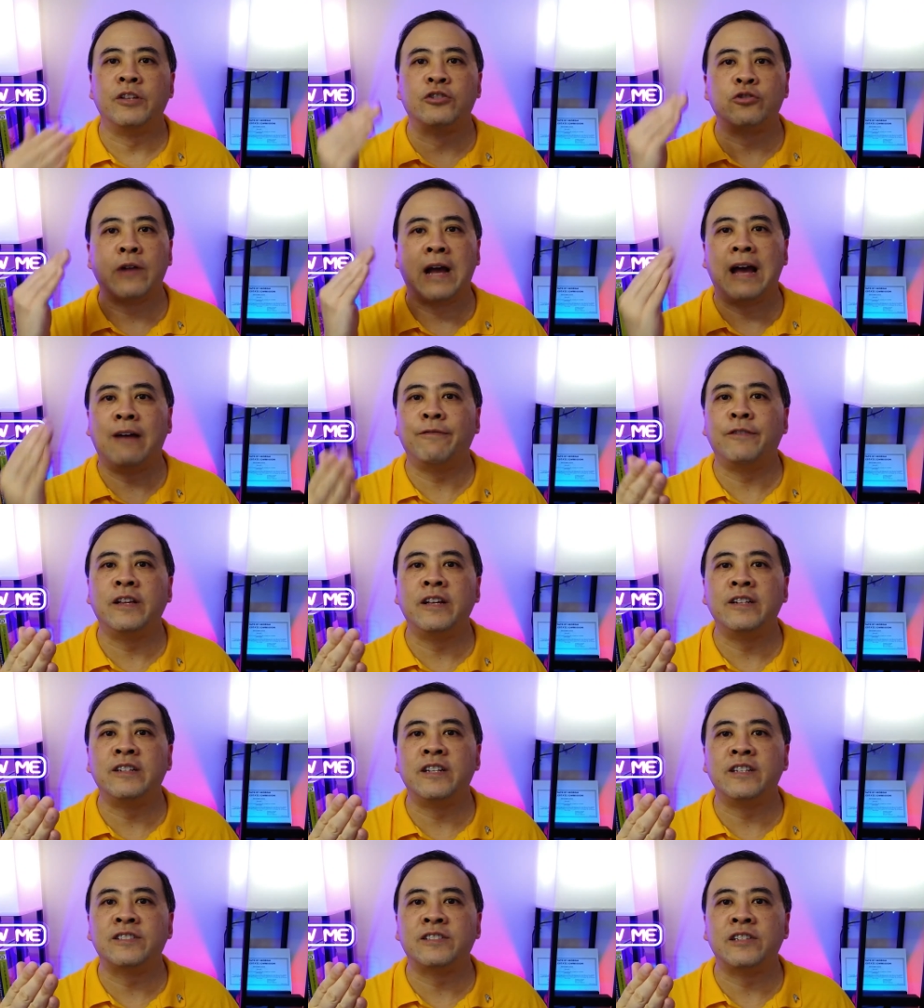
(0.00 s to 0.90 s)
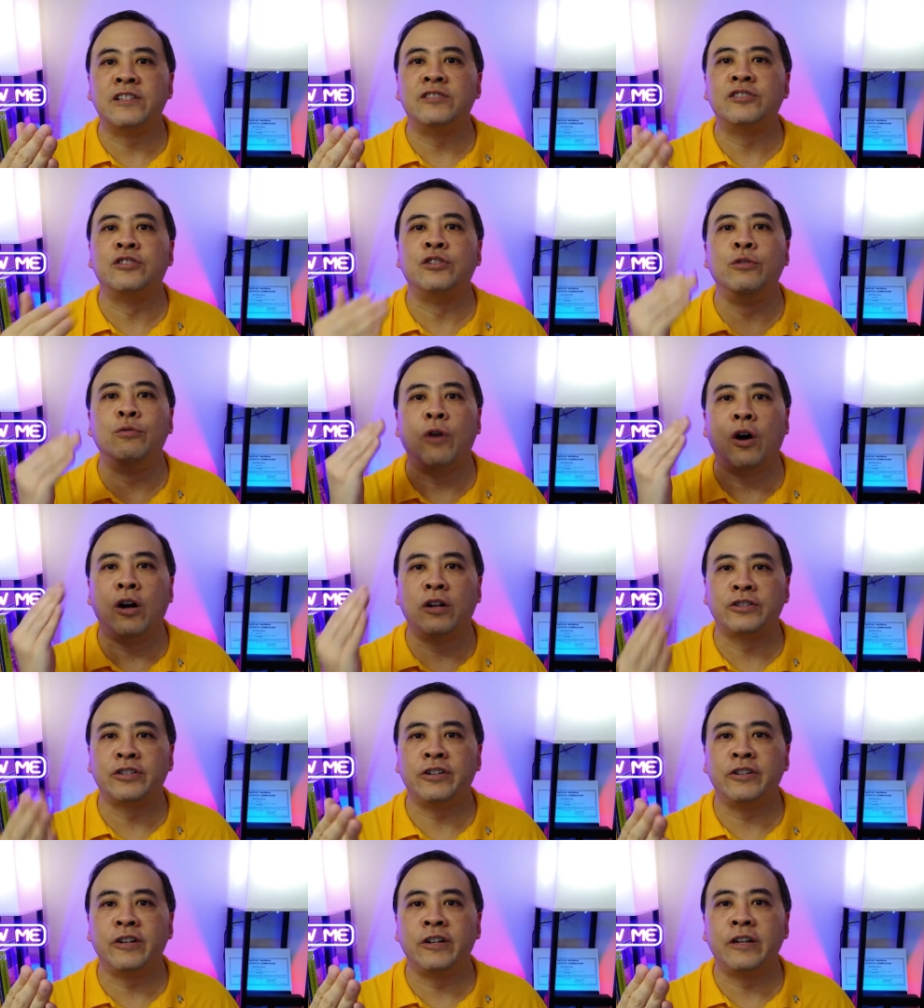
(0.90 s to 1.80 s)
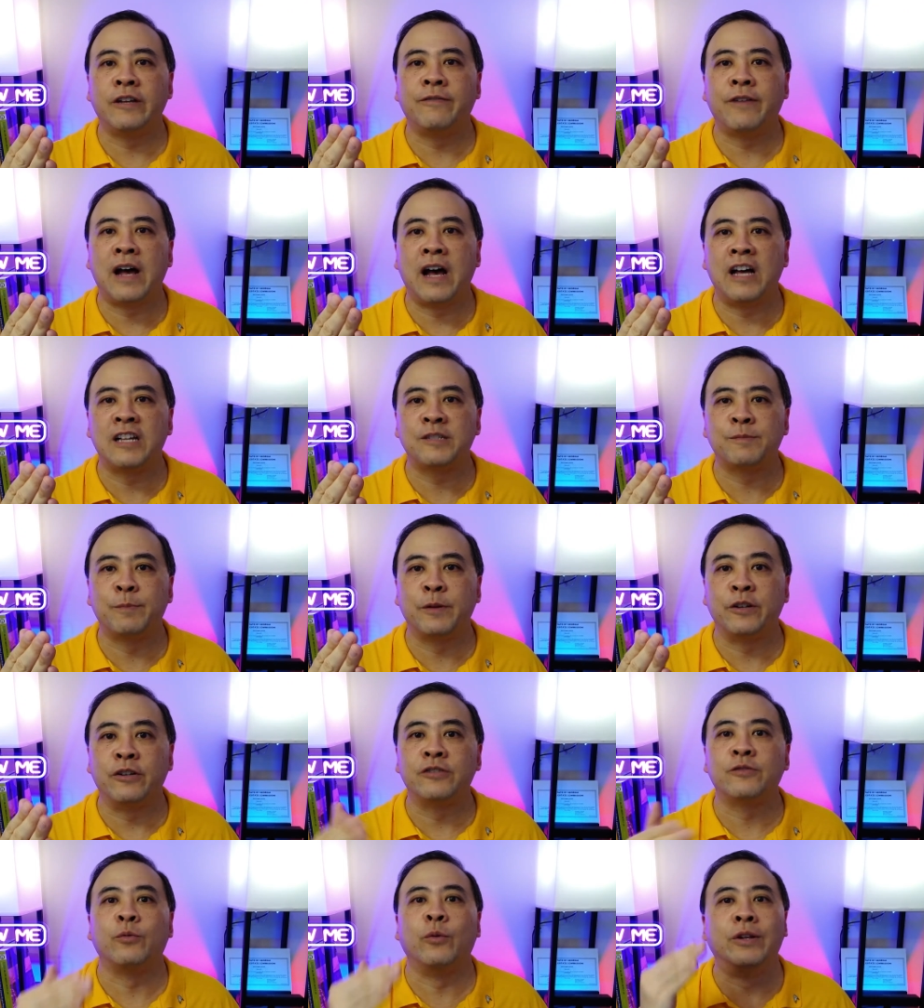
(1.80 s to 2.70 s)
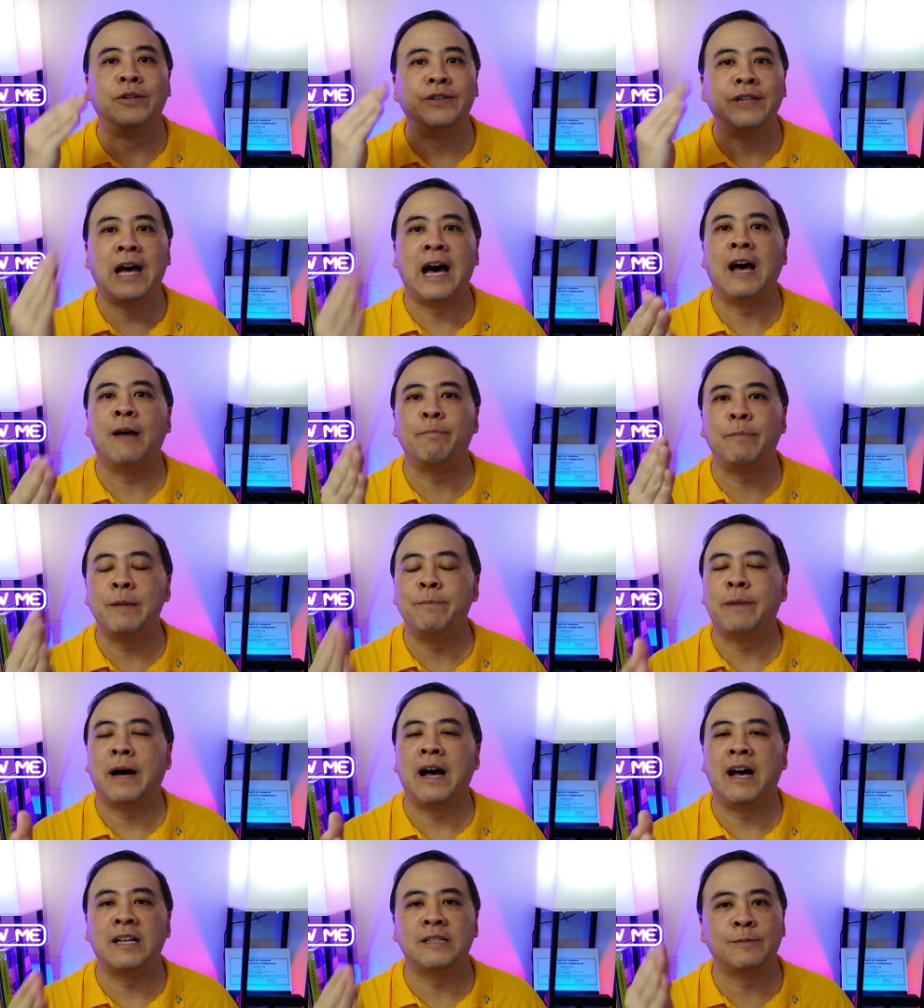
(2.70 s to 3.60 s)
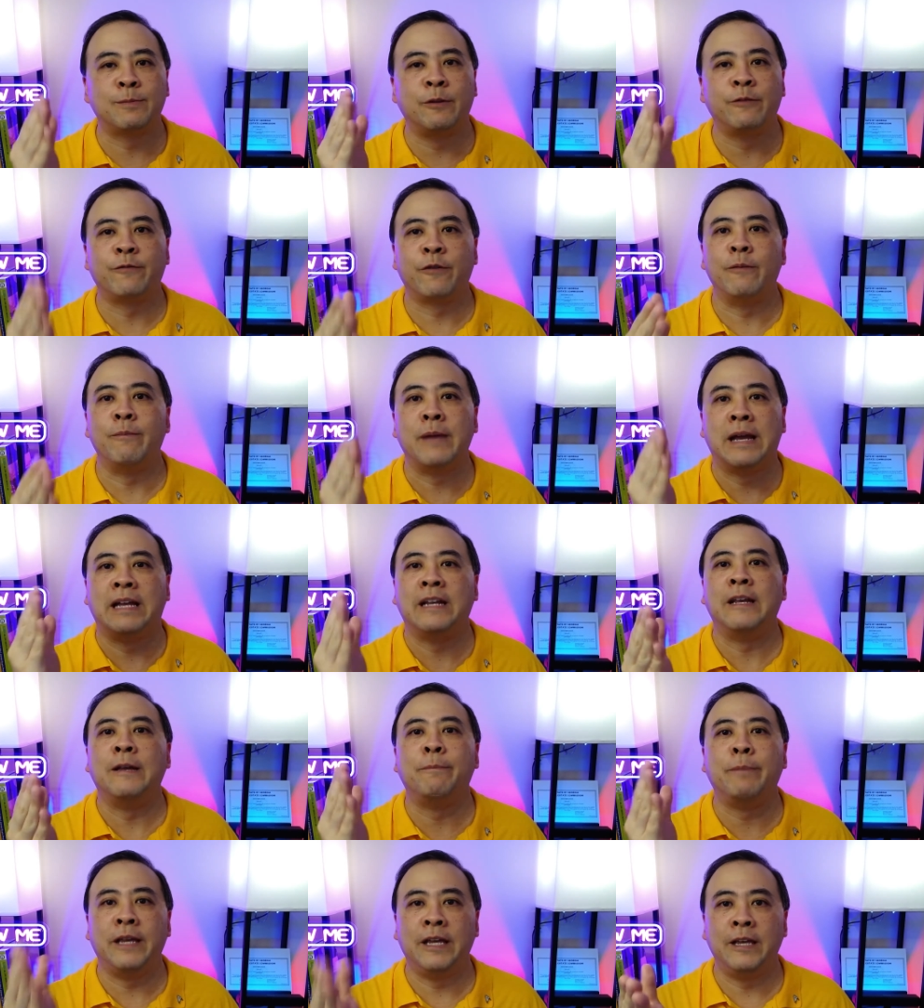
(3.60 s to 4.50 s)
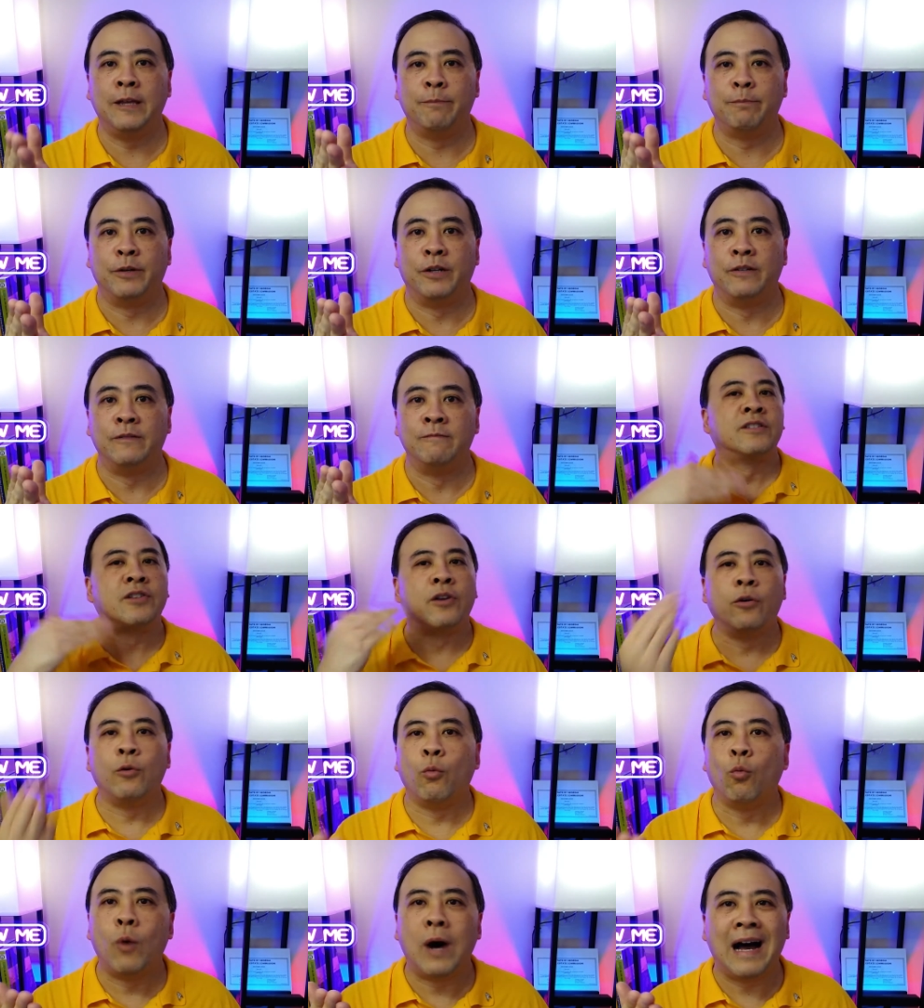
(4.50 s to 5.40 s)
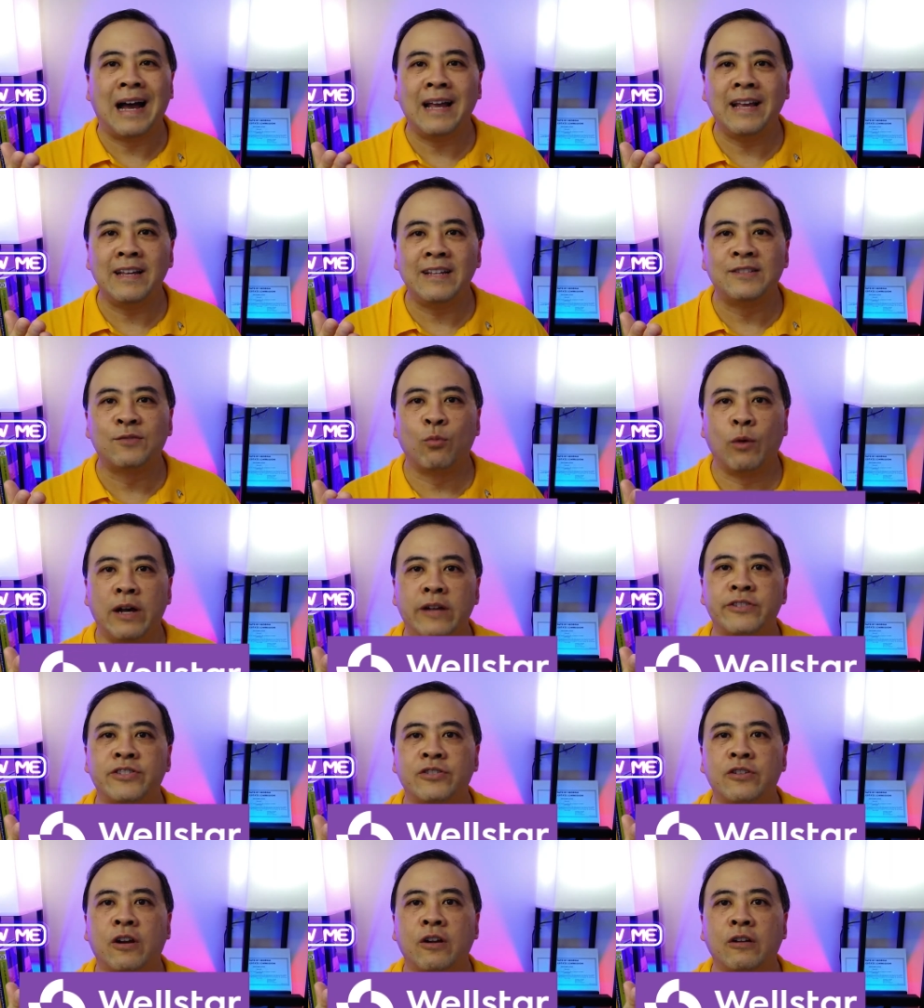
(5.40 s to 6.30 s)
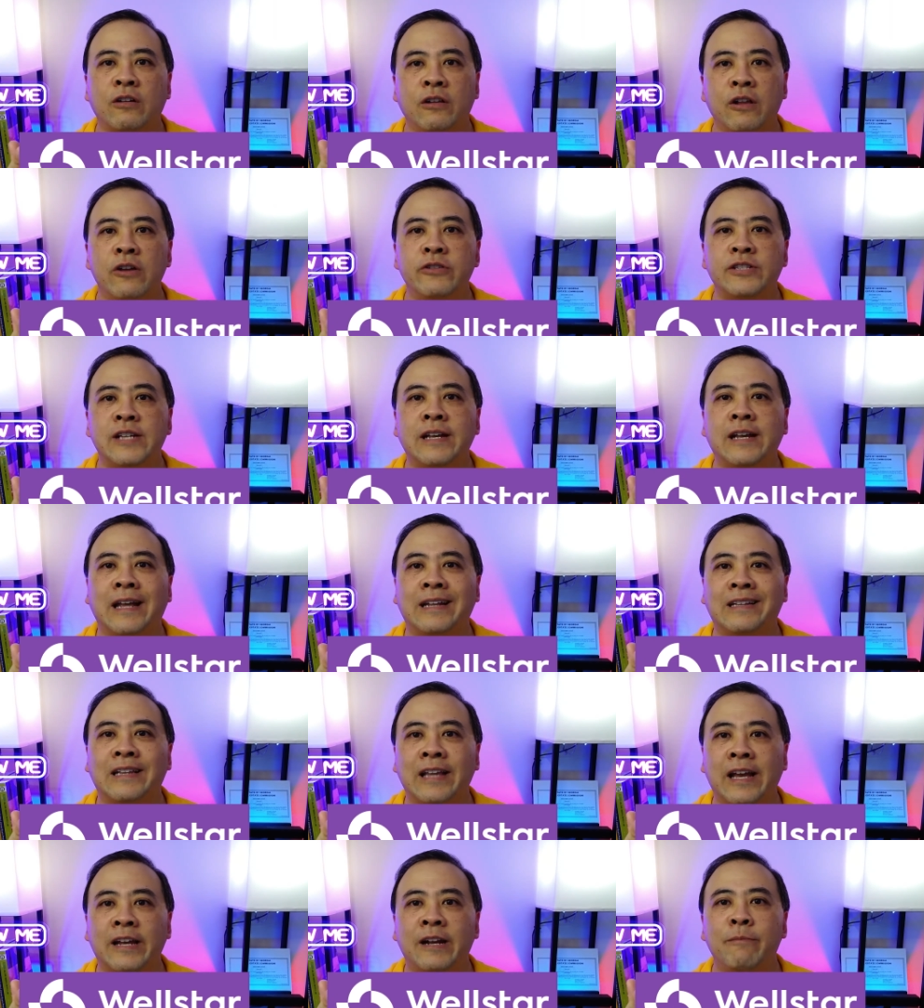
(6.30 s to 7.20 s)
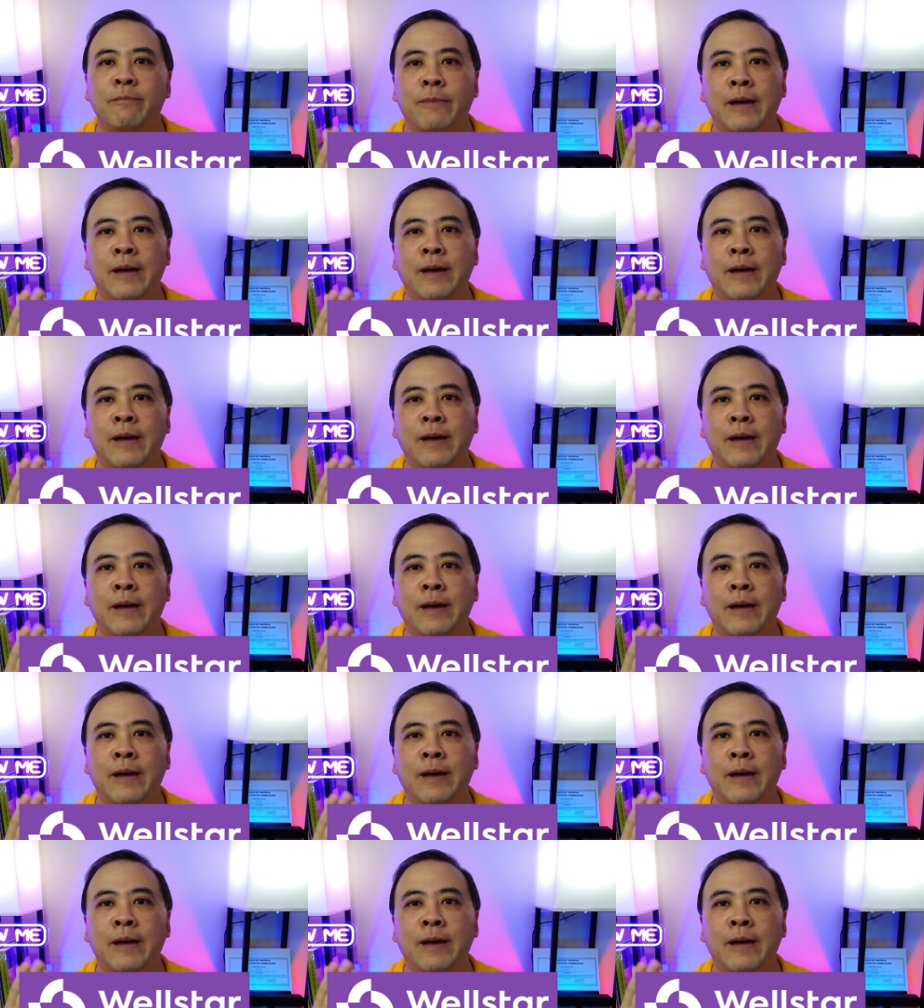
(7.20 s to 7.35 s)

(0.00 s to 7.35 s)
the traveling distance to alternative hospitals will not be possible for many people. So why is Wellstar closing Atlanta